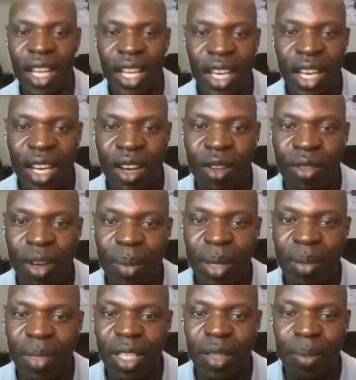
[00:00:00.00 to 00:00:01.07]
of a
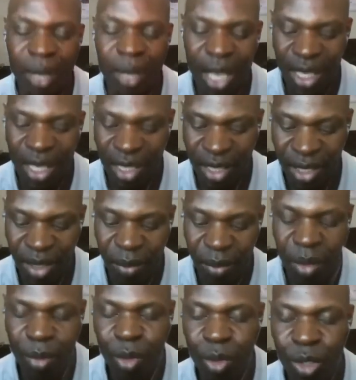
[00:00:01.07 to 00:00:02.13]
payment plan and be
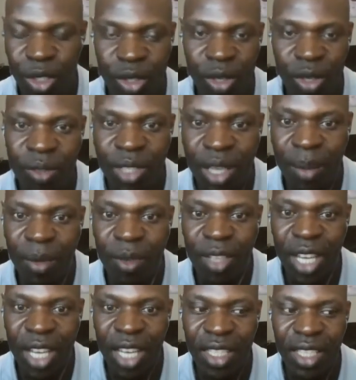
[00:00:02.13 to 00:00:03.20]
able to resolve some of
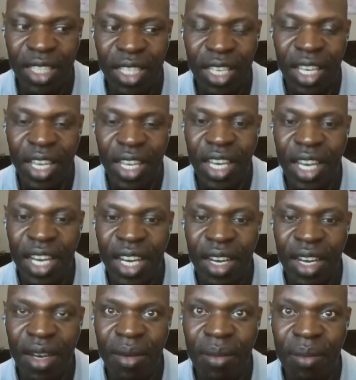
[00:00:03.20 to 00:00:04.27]
that,
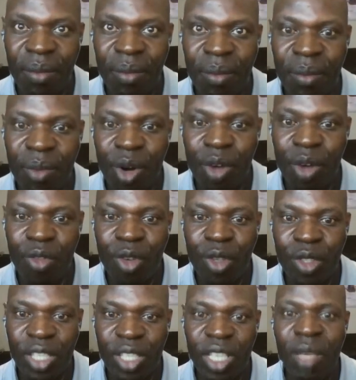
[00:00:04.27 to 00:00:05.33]
of
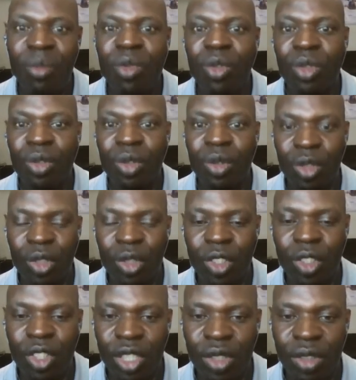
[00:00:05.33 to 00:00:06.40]
course, the game would
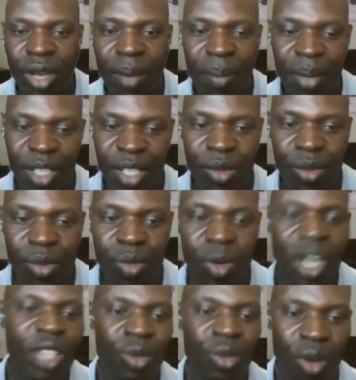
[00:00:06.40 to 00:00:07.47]
continue. Umpires would
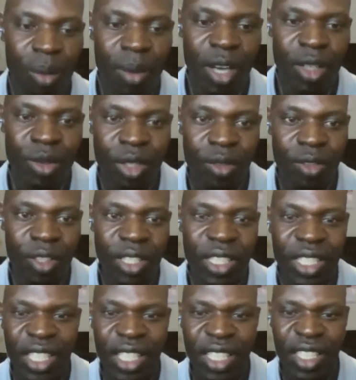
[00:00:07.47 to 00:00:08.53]
want to go back to the
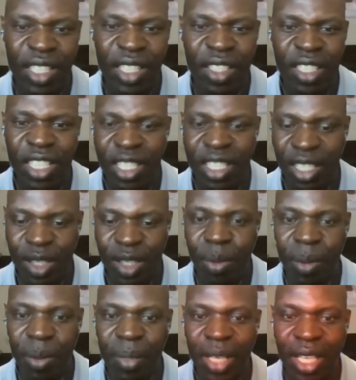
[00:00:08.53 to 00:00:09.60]
field. They're just as
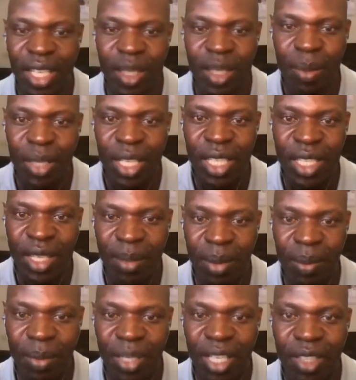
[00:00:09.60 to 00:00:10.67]
prepared as players are
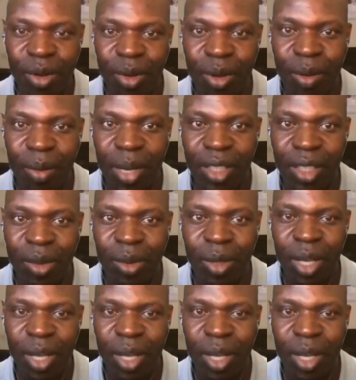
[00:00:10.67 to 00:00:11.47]
prepared to go back to